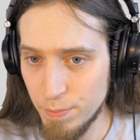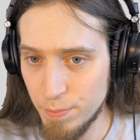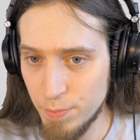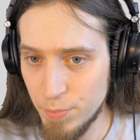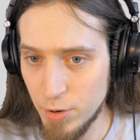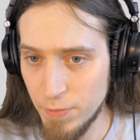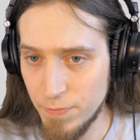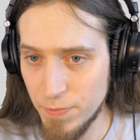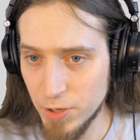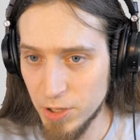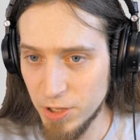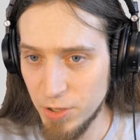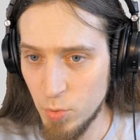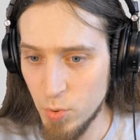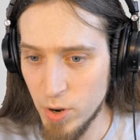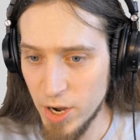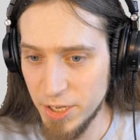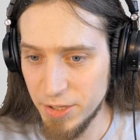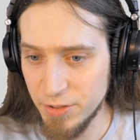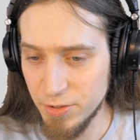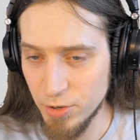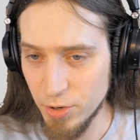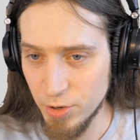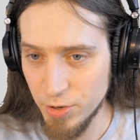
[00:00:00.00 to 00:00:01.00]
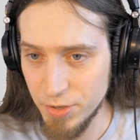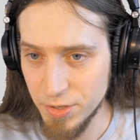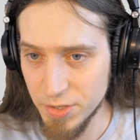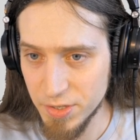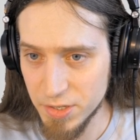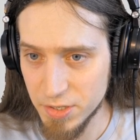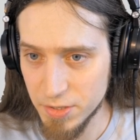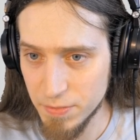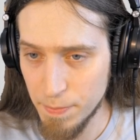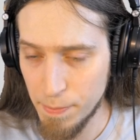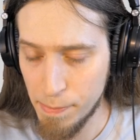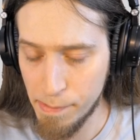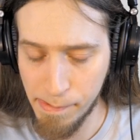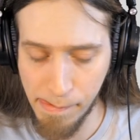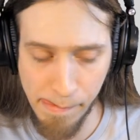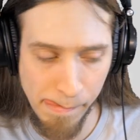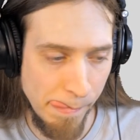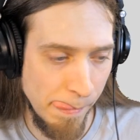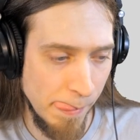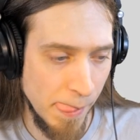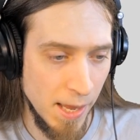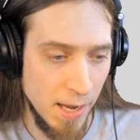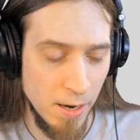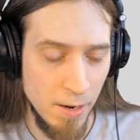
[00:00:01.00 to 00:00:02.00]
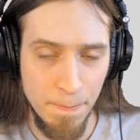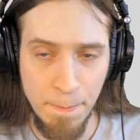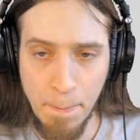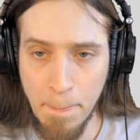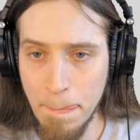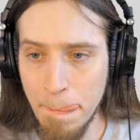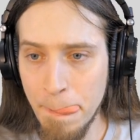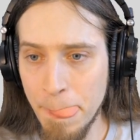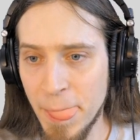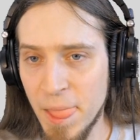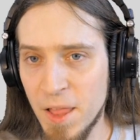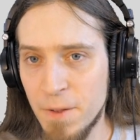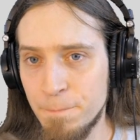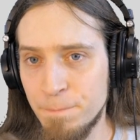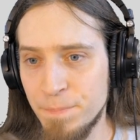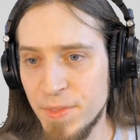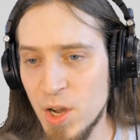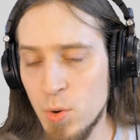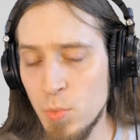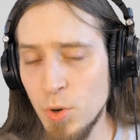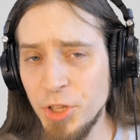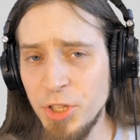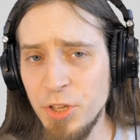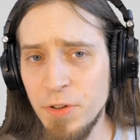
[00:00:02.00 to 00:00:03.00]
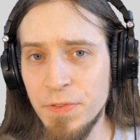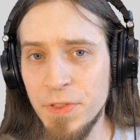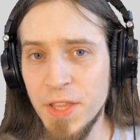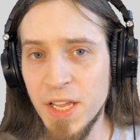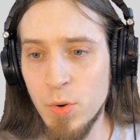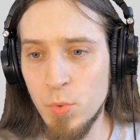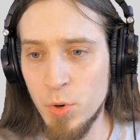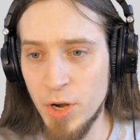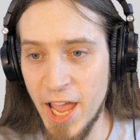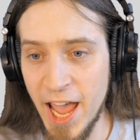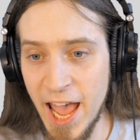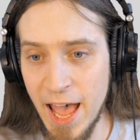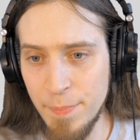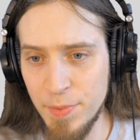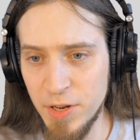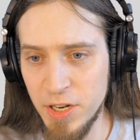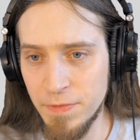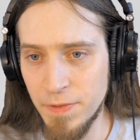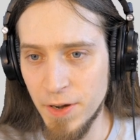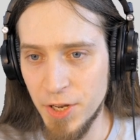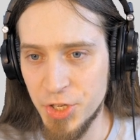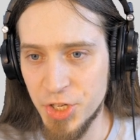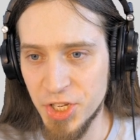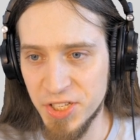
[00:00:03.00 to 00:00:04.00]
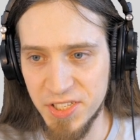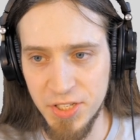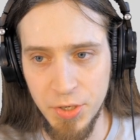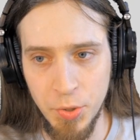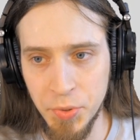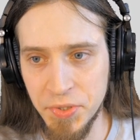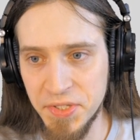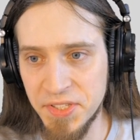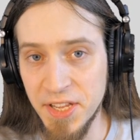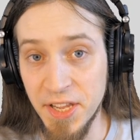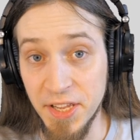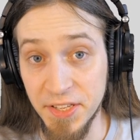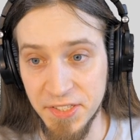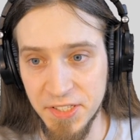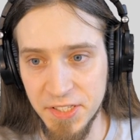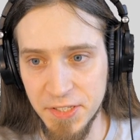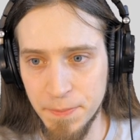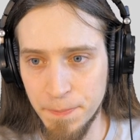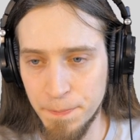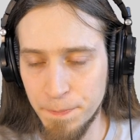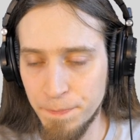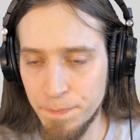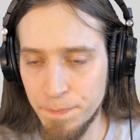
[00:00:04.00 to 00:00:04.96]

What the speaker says: white noise. Now, what do you think would happen if I just use this?